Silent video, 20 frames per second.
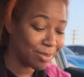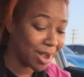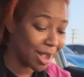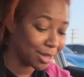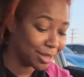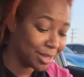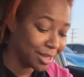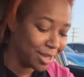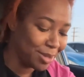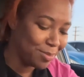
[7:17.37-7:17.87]

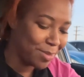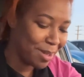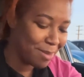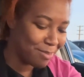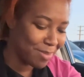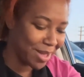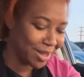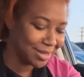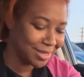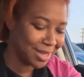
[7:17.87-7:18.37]
practically my
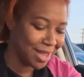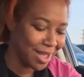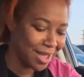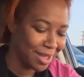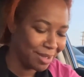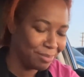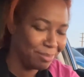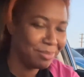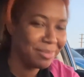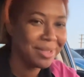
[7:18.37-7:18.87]

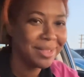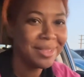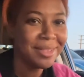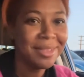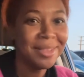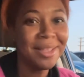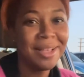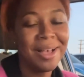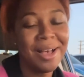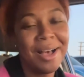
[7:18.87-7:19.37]
bedtime.
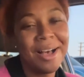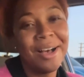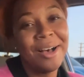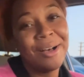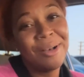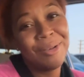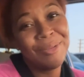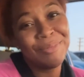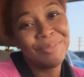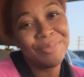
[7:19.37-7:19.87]

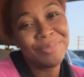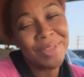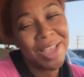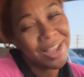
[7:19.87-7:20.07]
Um,